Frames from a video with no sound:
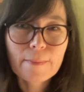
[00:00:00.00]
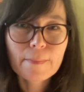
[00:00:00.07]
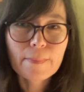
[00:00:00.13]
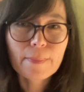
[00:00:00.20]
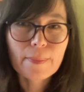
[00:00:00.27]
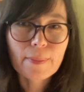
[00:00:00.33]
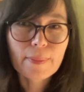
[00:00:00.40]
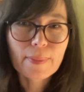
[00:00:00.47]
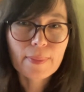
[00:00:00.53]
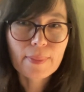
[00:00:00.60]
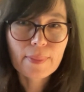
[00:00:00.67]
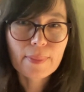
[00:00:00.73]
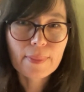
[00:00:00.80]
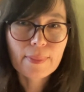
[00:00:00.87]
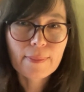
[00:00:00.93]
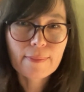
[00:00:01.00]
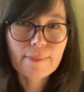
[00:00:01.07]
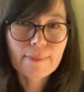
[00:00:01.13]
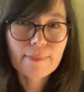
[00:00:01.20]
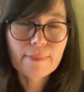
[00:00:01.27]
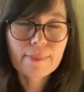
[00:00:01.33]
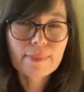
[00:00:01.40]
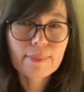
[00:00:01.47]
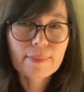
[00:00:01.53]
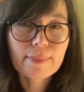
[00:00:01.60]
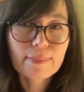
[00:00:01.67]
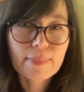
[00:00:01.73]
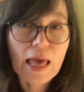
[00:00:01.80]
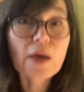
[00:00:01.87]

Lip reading: how did you do this research?